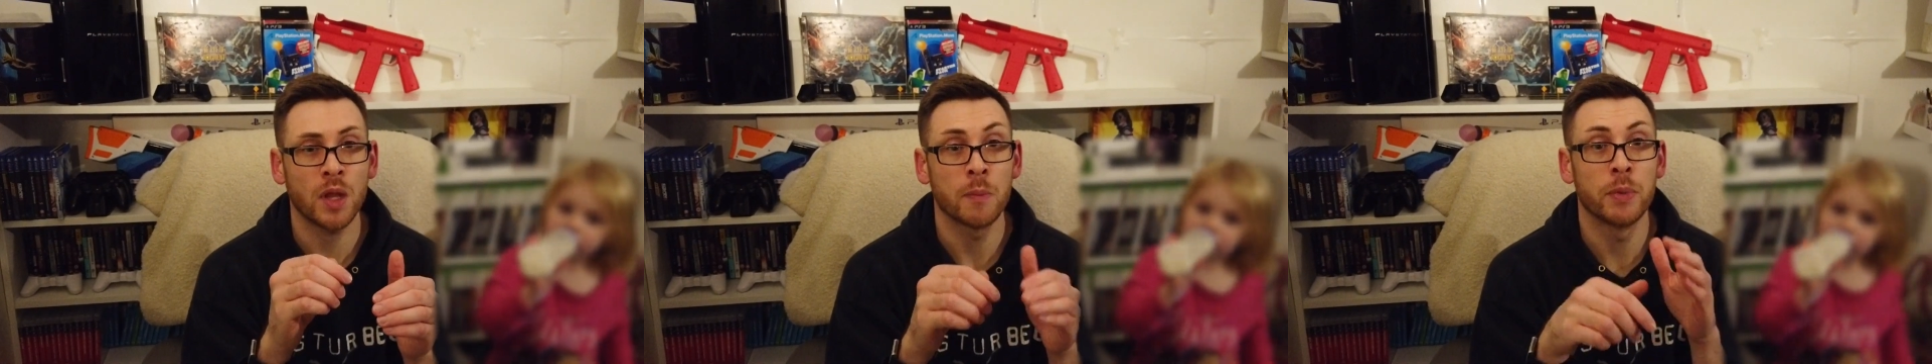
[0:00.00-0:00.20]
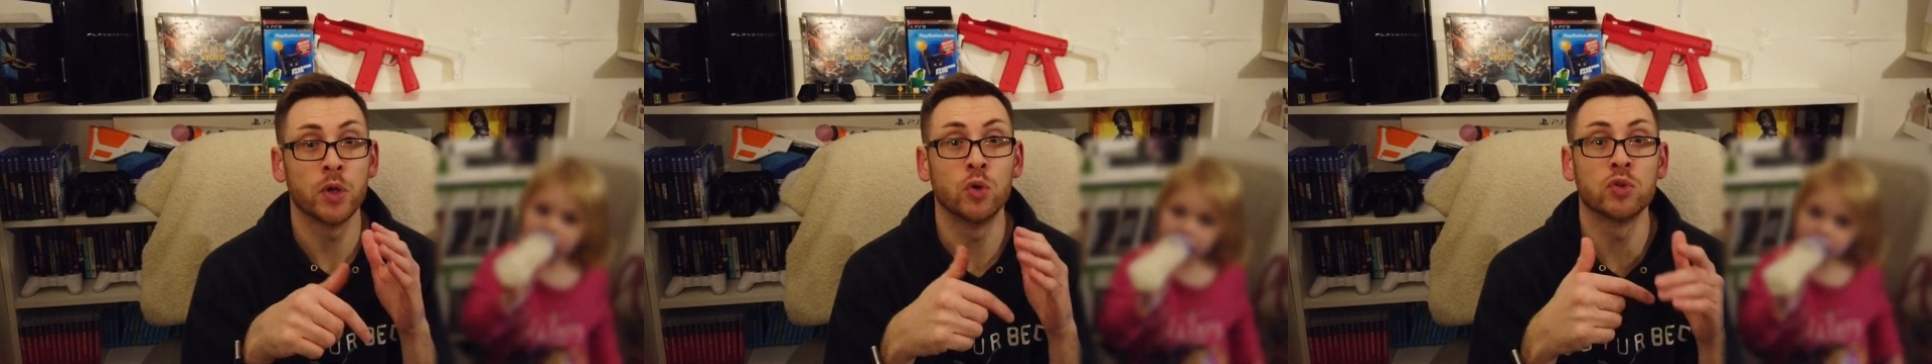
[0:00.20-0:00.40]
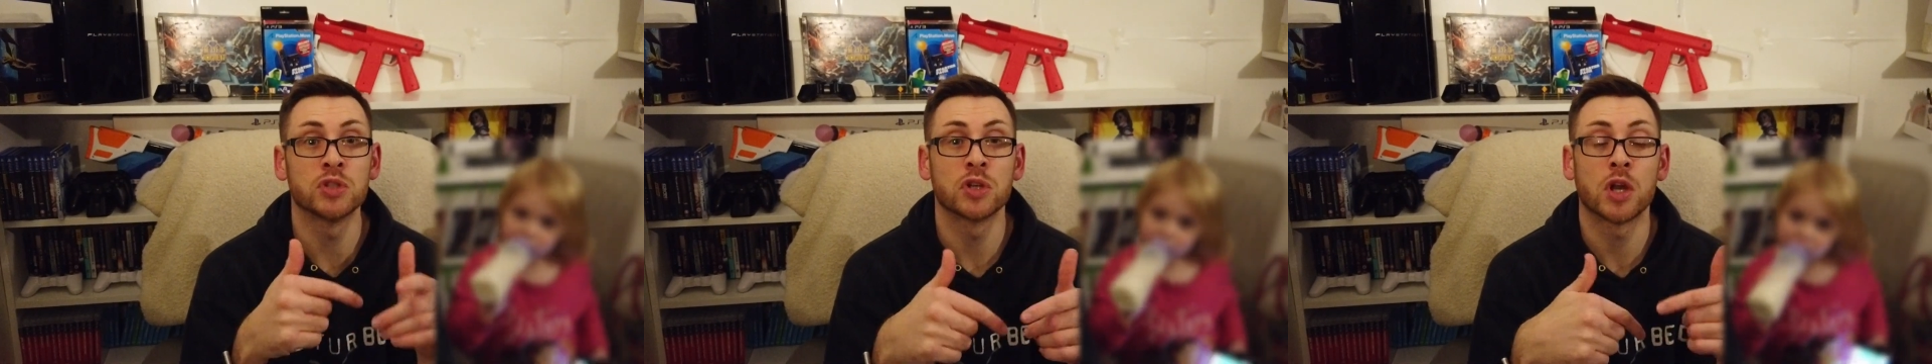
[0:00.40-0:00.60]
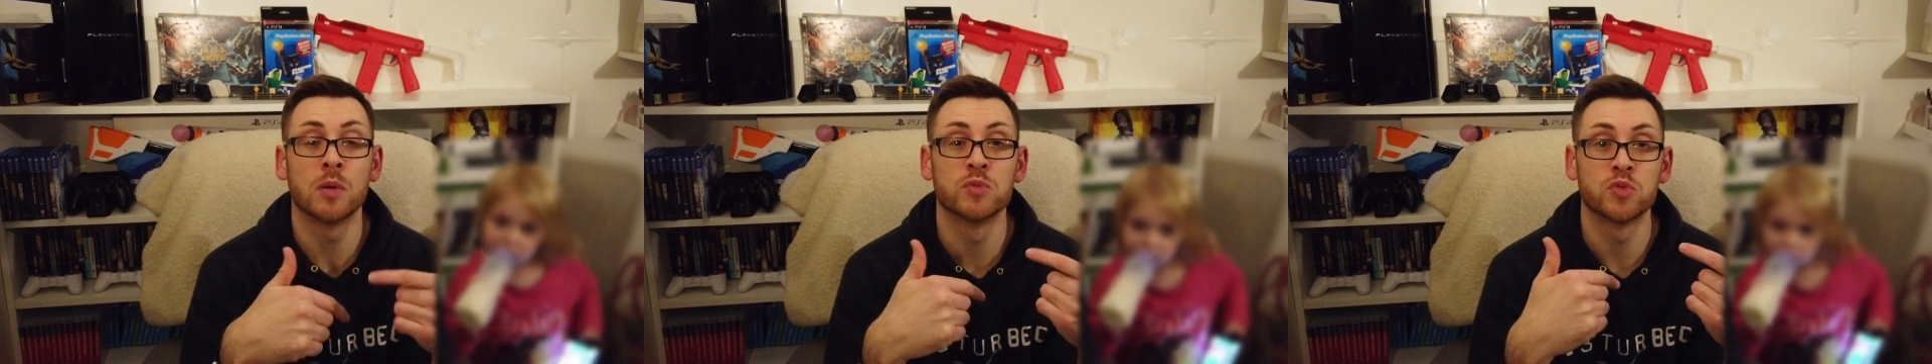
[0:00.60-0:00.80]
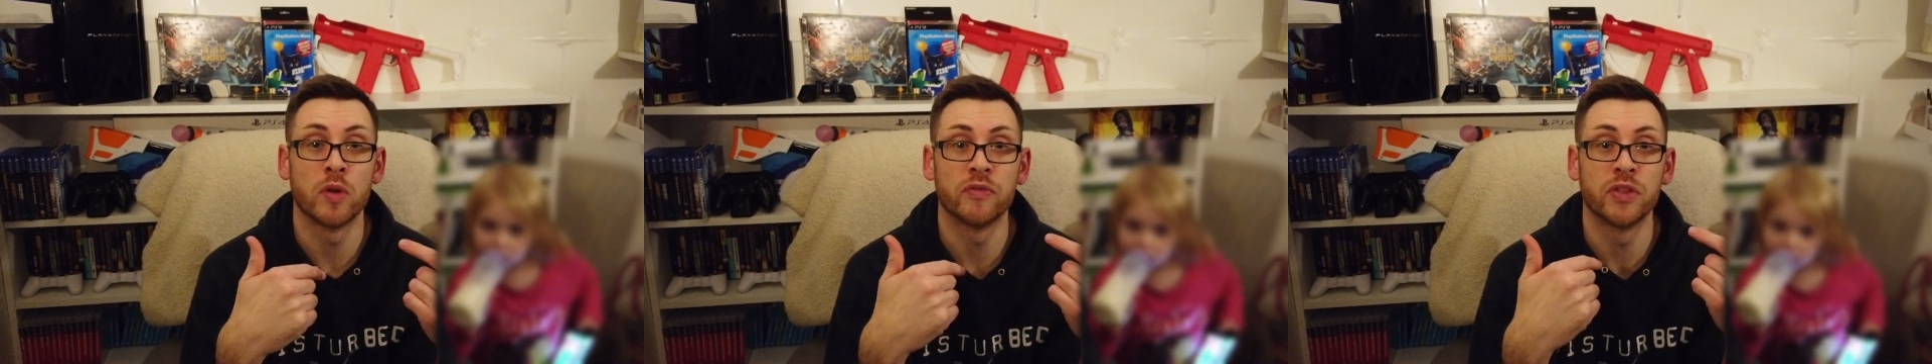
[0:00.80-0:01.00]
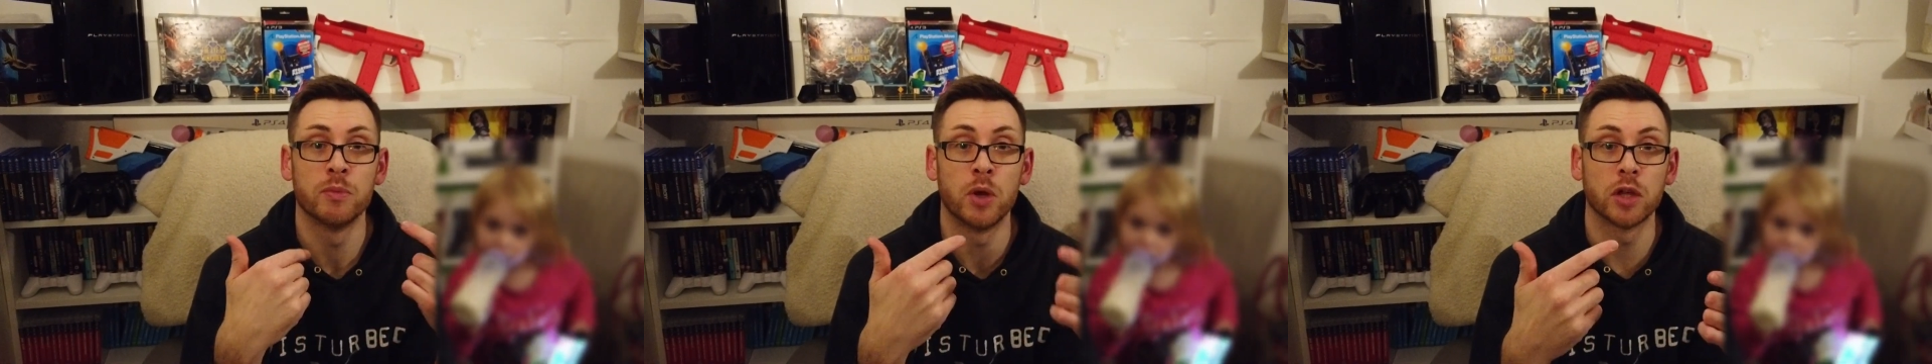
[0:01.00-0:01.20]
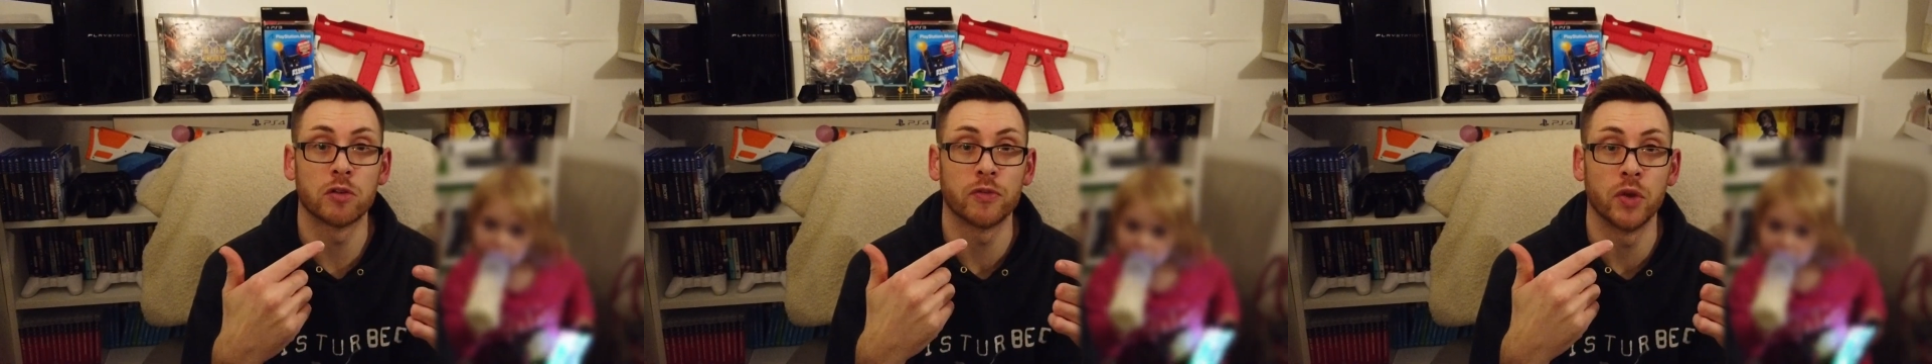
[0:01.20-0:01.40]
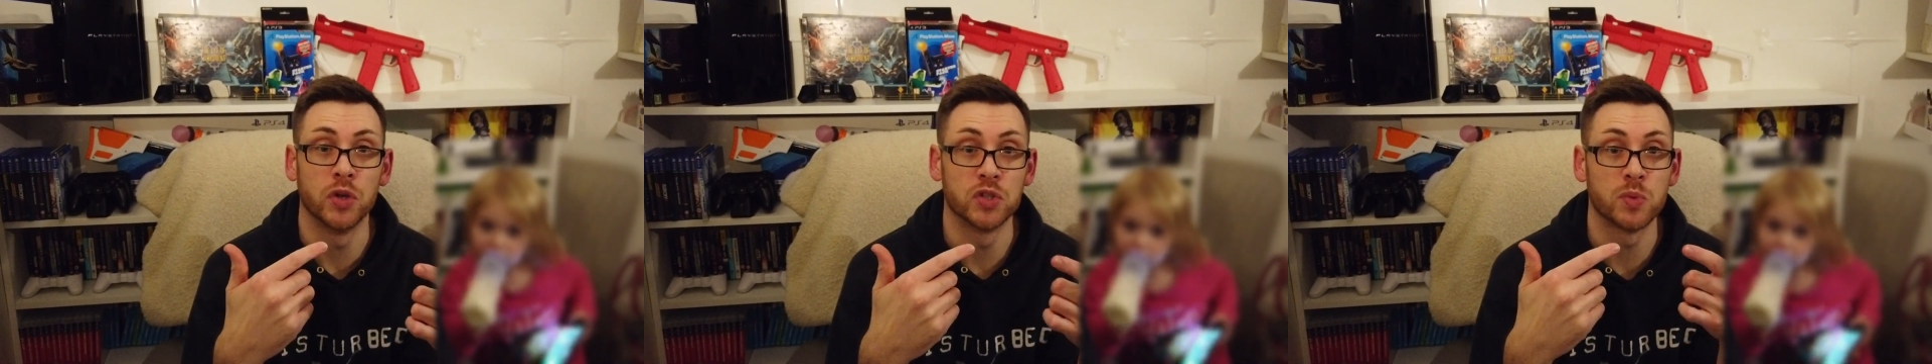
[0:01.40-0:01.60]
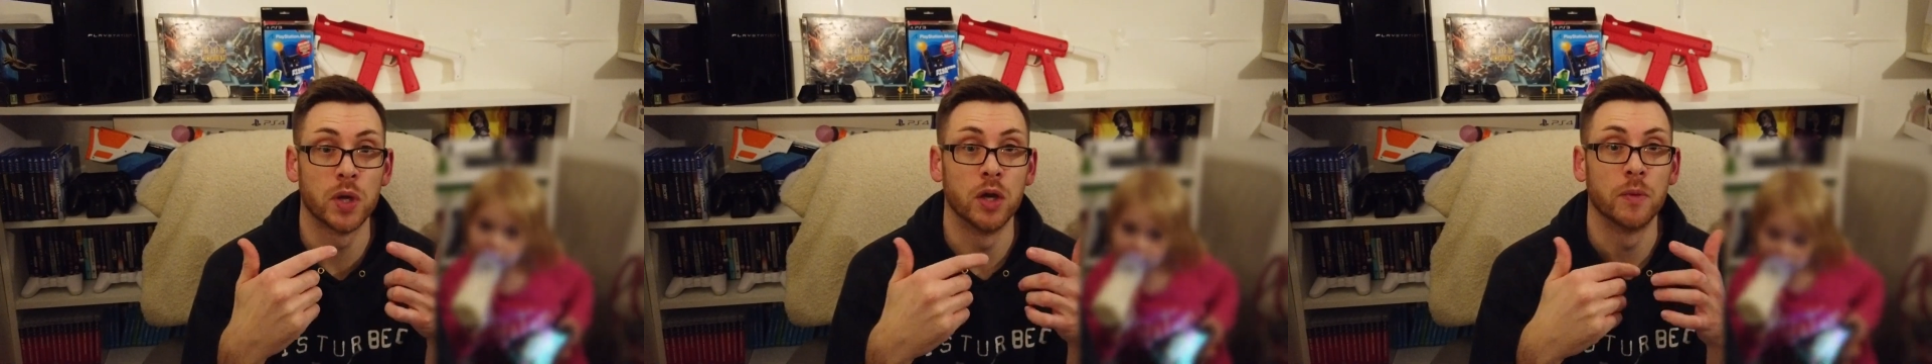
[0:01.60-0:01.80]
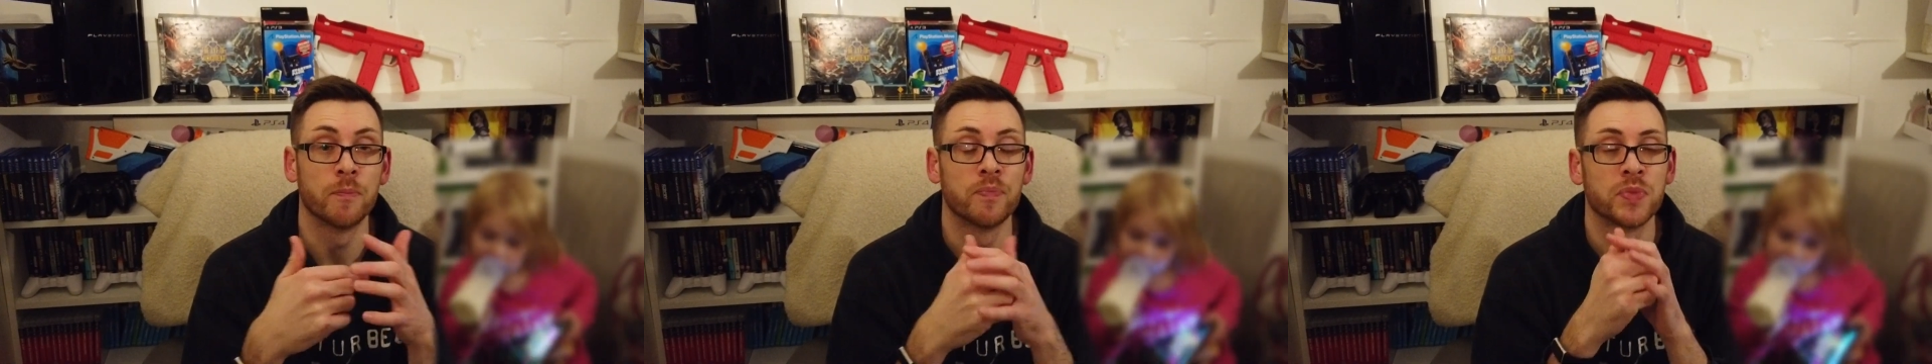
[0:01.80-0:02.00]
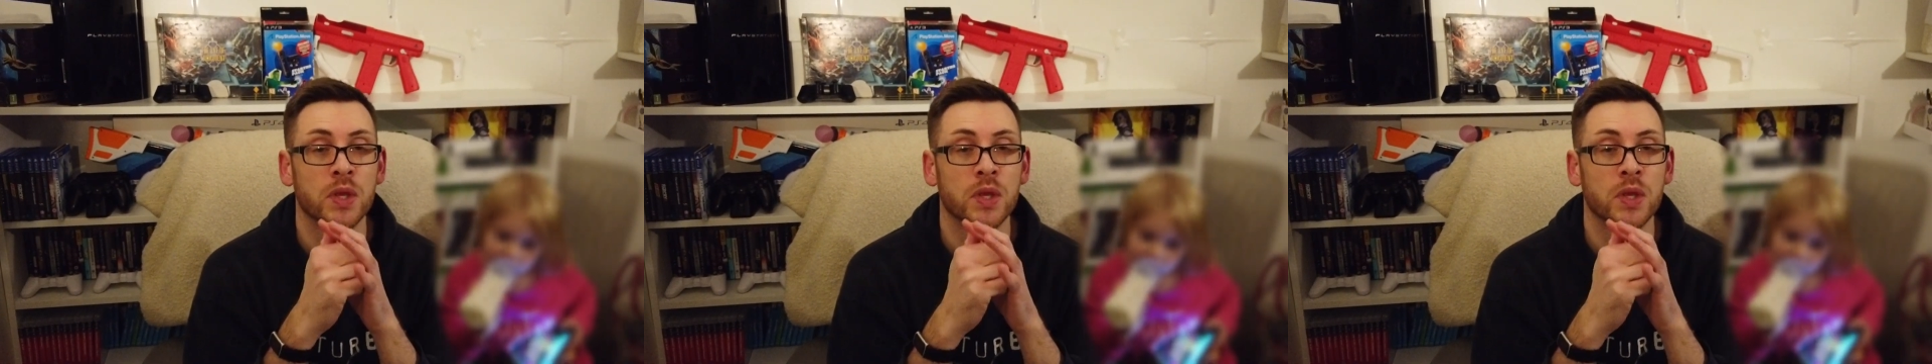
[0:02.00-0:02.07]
but it also comes with the microphone as well,